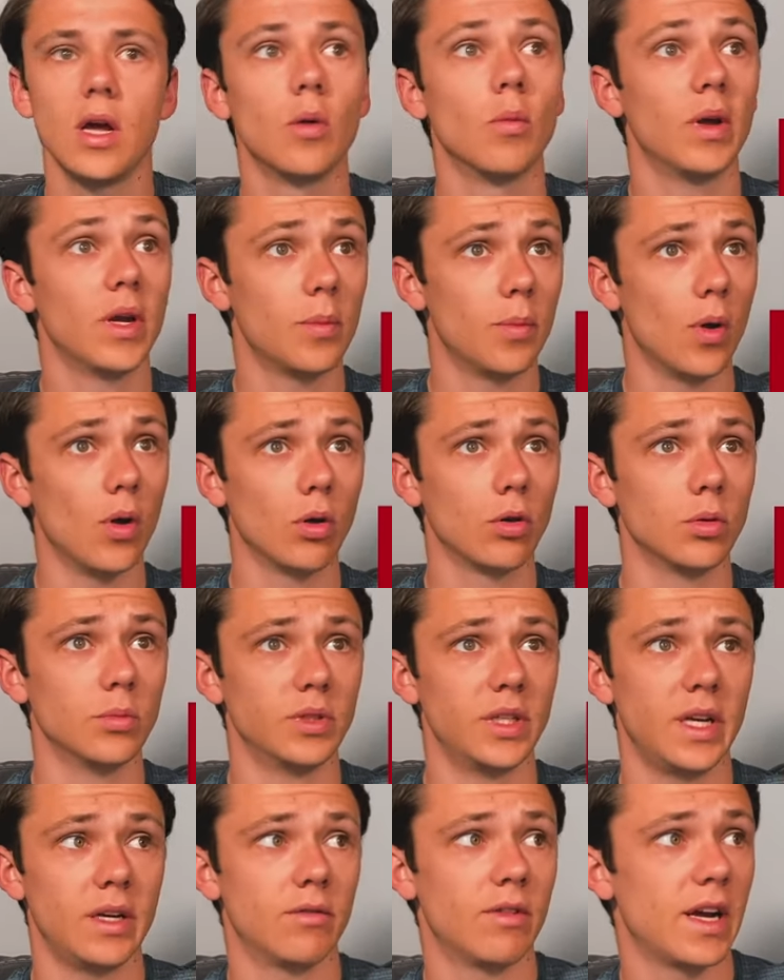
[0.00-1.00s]
When the ball
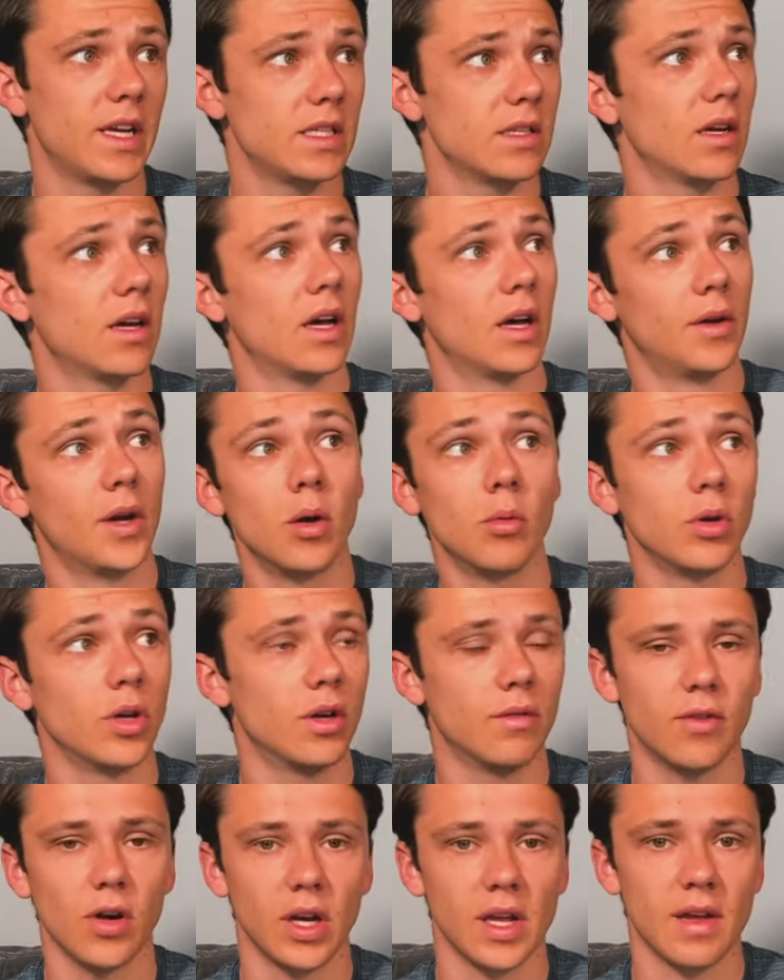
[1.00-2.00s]
comes in, right, I know I'm
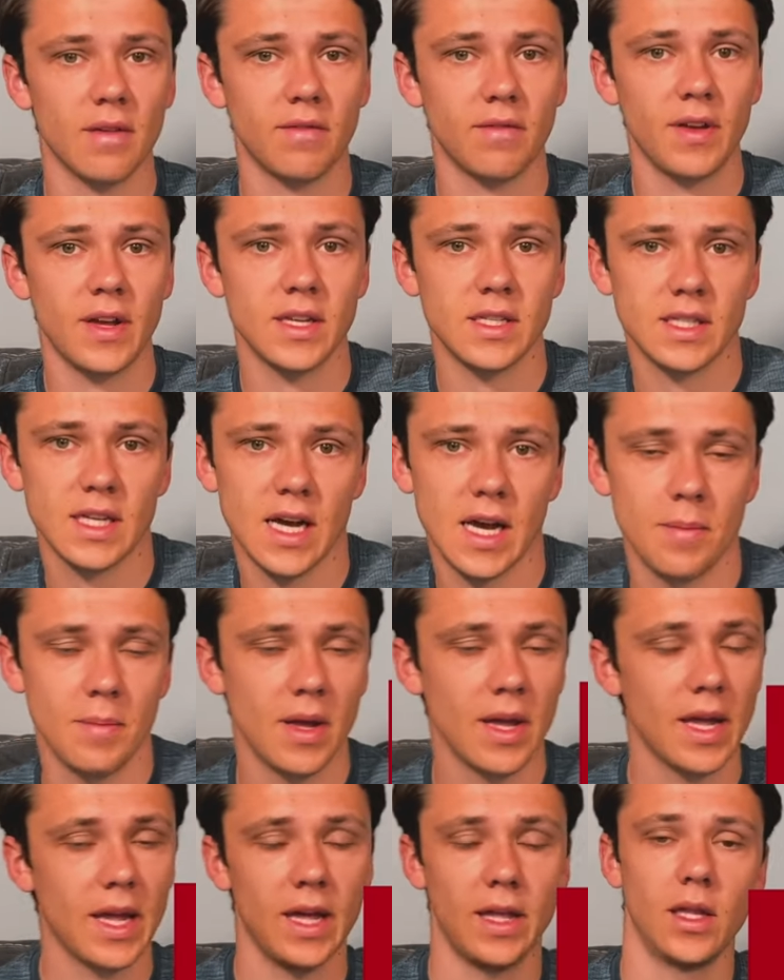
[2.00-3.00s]
going to volley it first time,
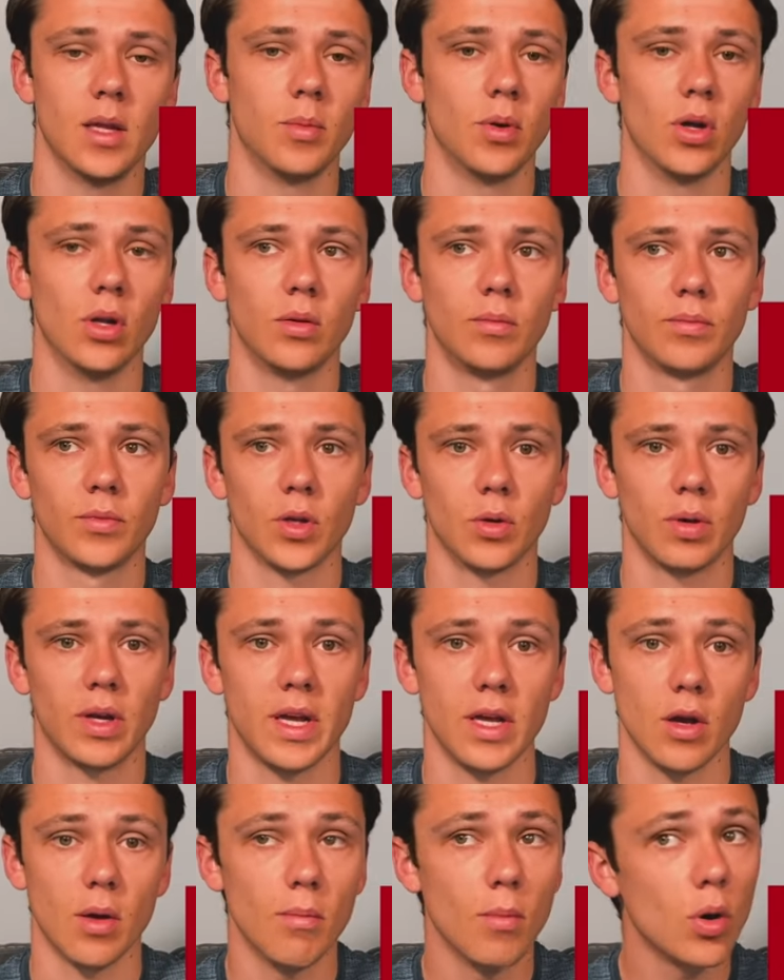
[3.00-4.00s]
hitting the ball.
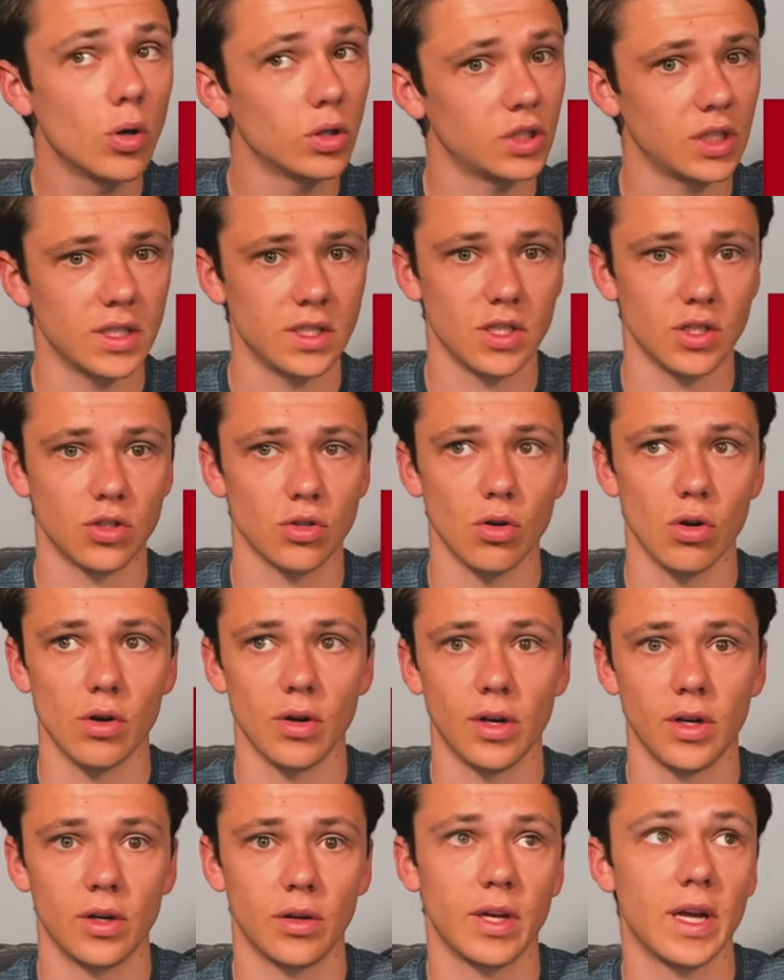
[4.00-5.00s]
Okay, you've got more chance of
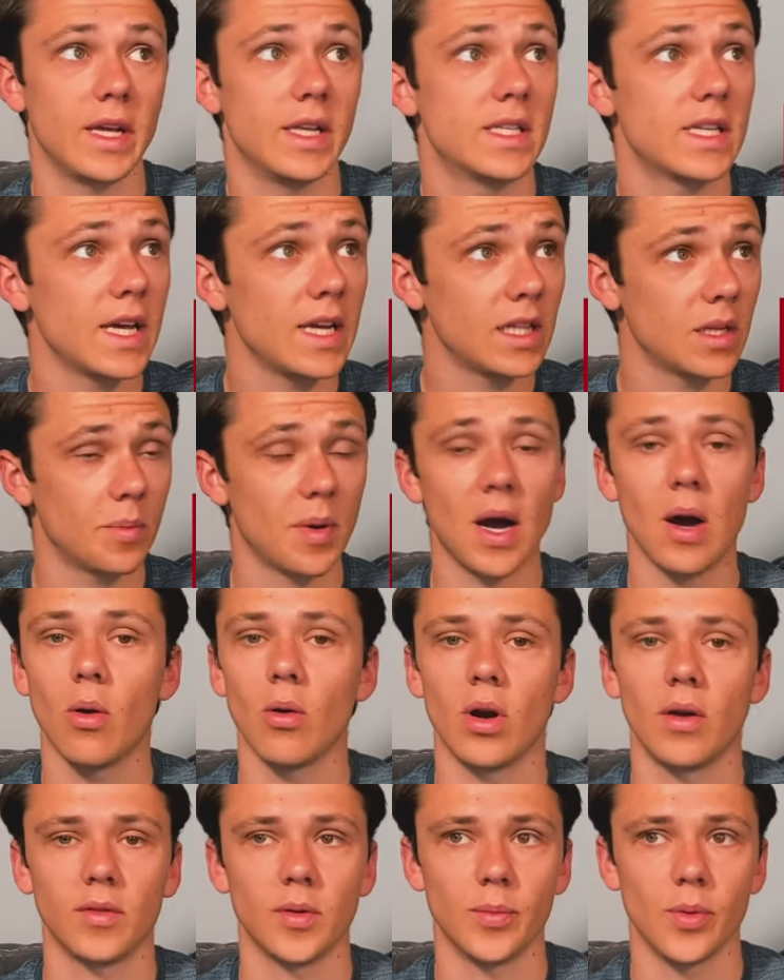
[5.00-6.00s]
scoring. Okay, take the
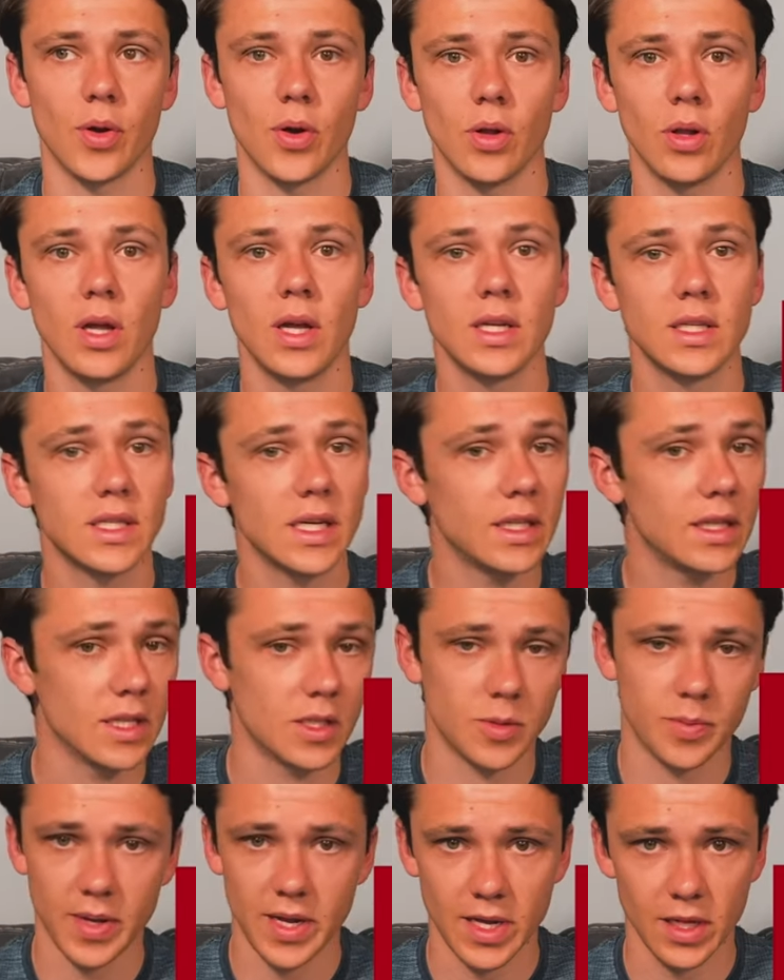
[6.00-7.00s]
power off the ball, take the
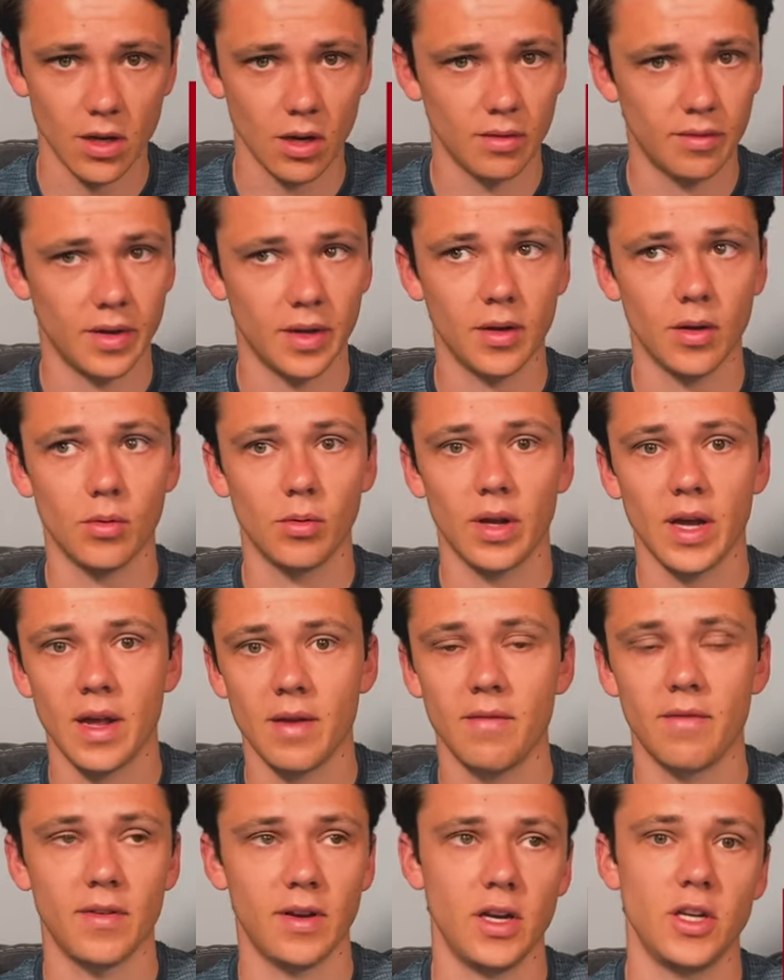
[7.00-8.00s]
speed off it, okay,
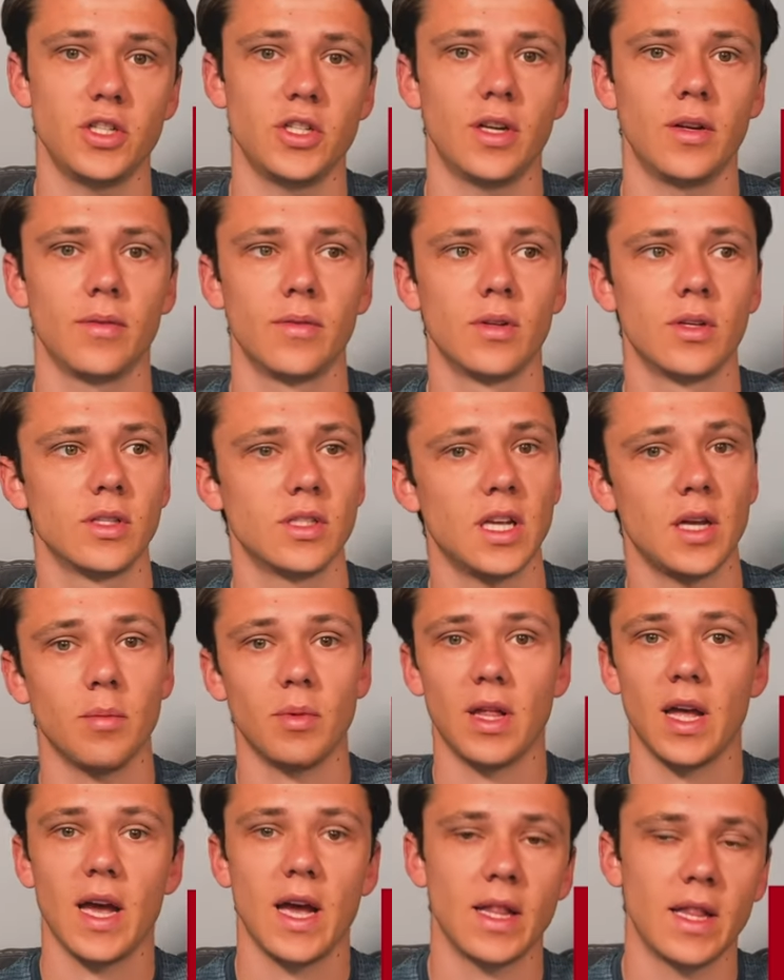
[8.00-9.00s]
and finish it. Same
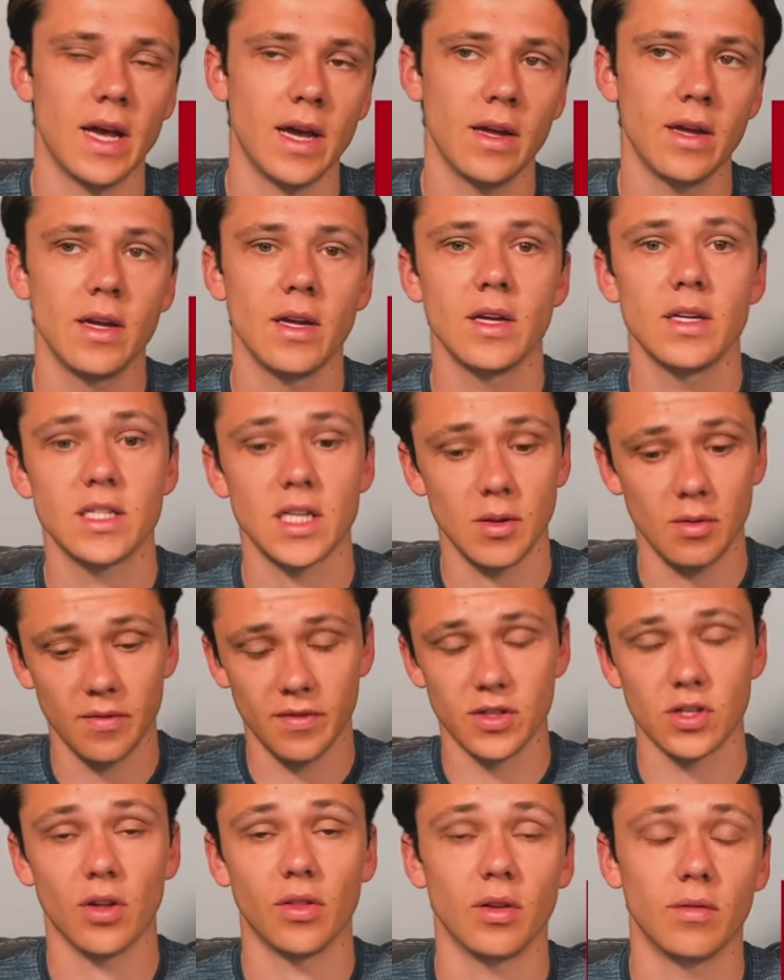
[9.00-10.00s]
with the header, same if
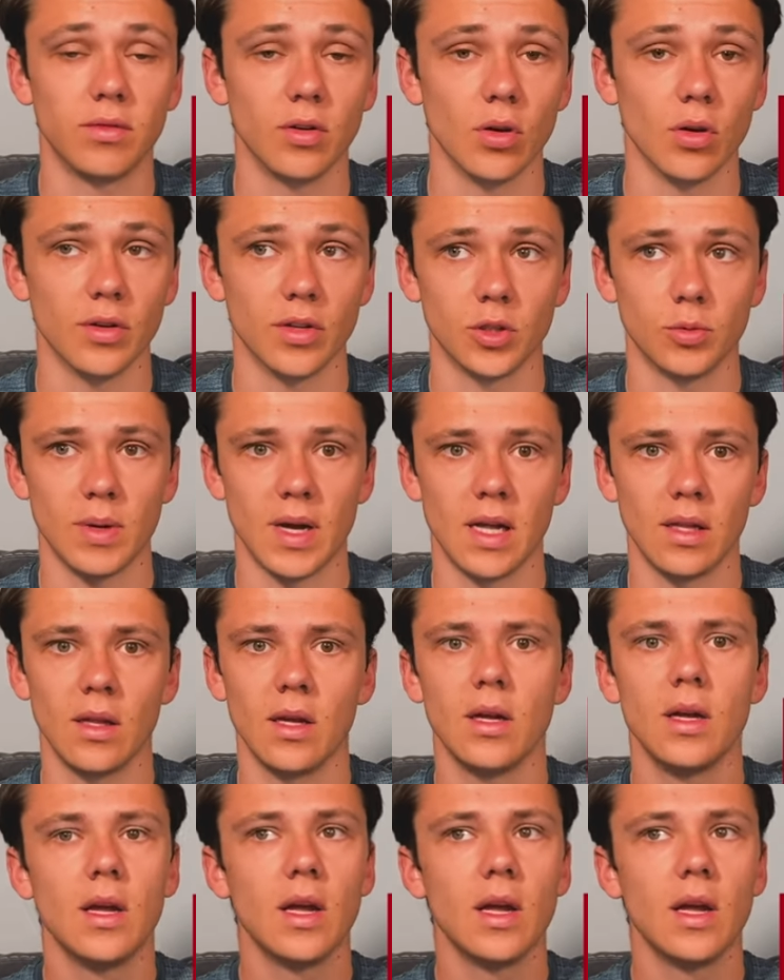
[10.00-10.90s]
it's on the floor as well.